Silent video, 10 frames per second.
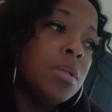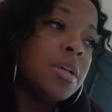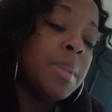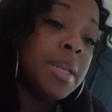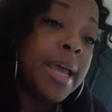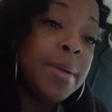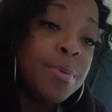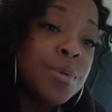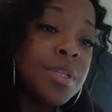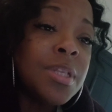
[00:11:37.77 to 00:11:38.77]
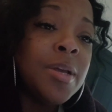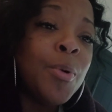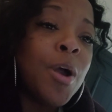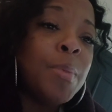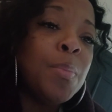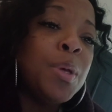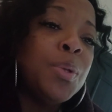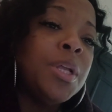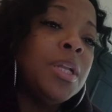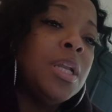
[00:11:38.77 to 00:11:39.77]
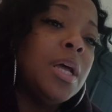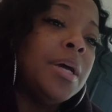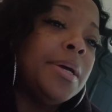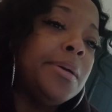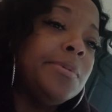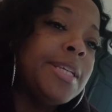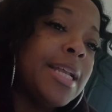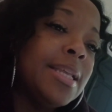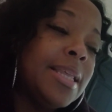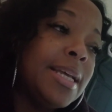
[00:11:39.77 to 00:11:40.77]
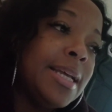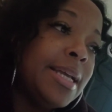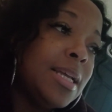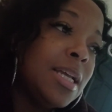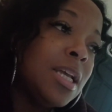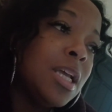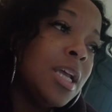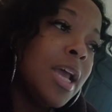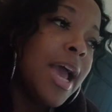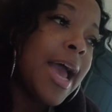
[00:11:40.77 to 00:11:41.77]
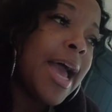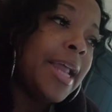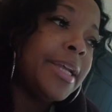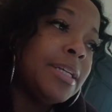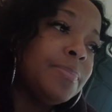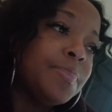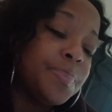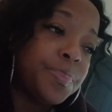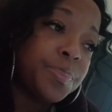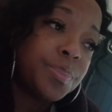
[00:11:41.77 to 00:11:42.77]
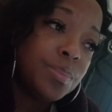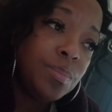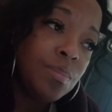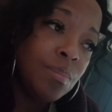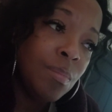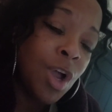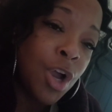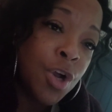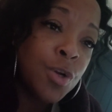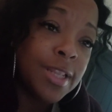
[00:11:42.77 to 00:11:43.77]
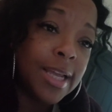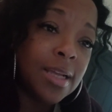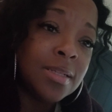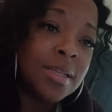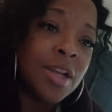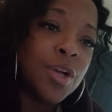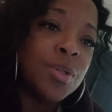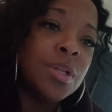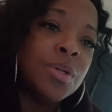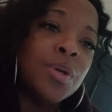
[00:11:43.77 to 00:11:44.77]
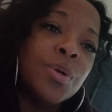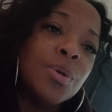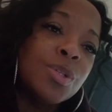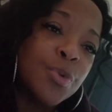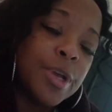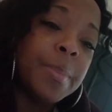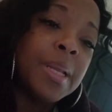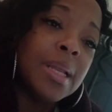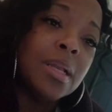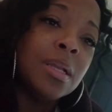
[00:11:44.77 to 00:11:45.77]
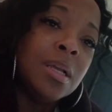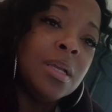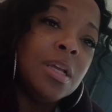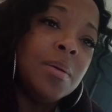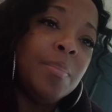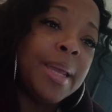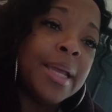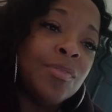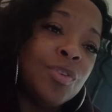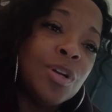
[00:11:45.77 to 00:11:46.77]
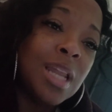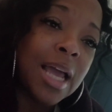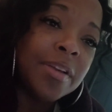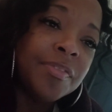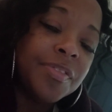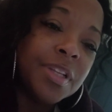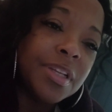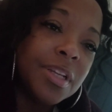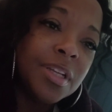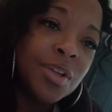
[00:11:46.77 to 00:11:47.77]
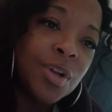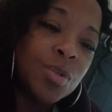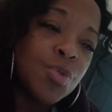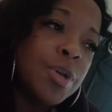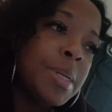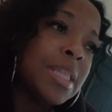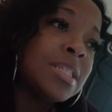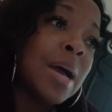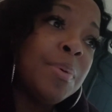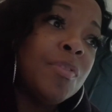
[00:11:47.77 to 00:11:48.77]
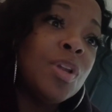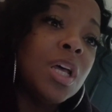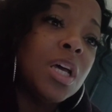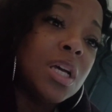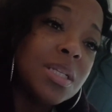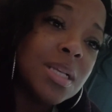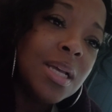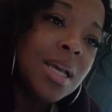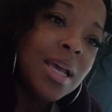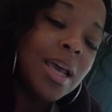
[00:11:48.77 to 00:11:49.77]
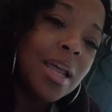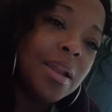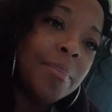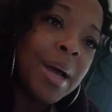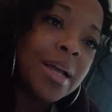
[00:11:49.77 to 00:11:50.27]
some of the neighbors in the apartment building said that they had heard things and heard the little girl screaming and begging for her life, and, you know, screaming at the top of her lungs. And